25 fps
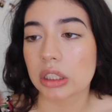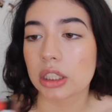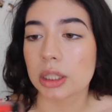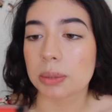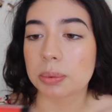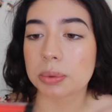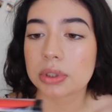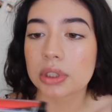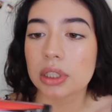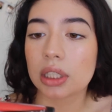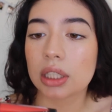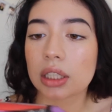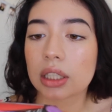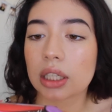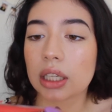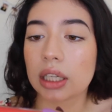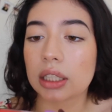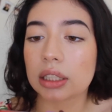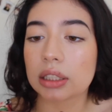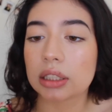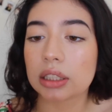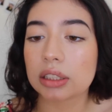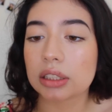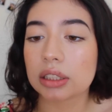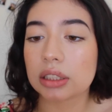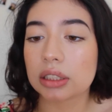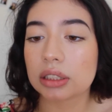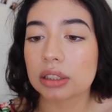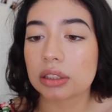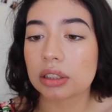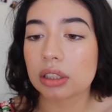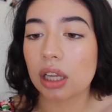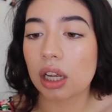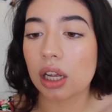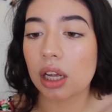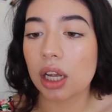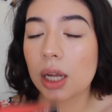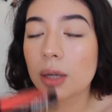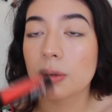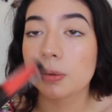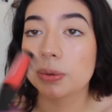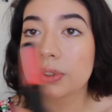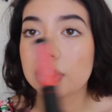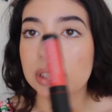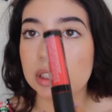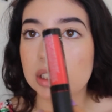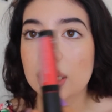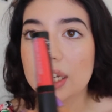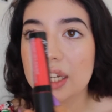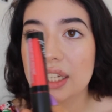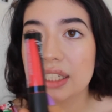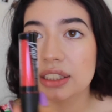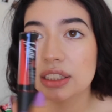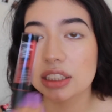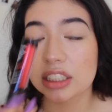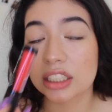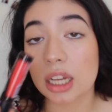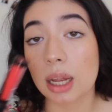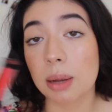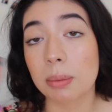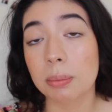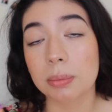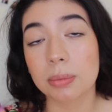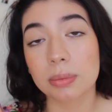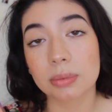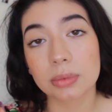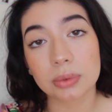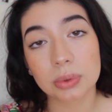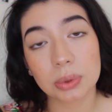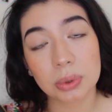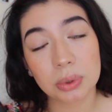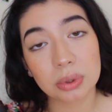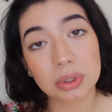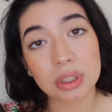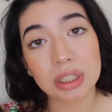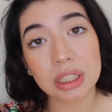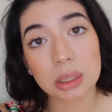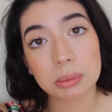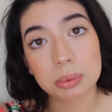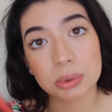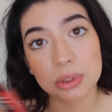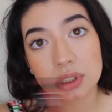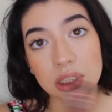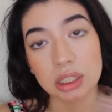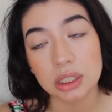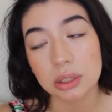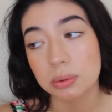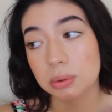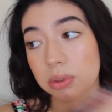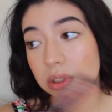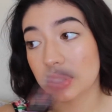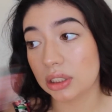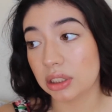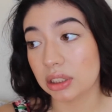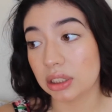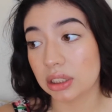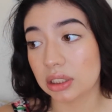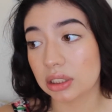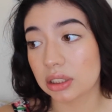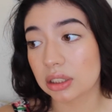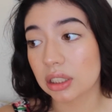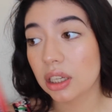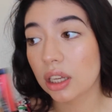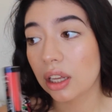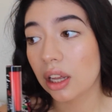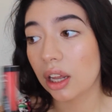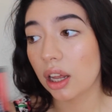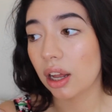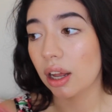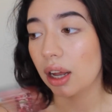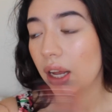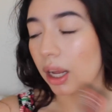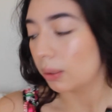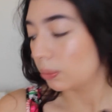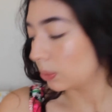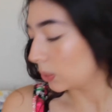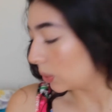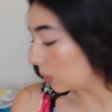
lipstick, and this is Obsessed, and I'm totally obsessed with this um,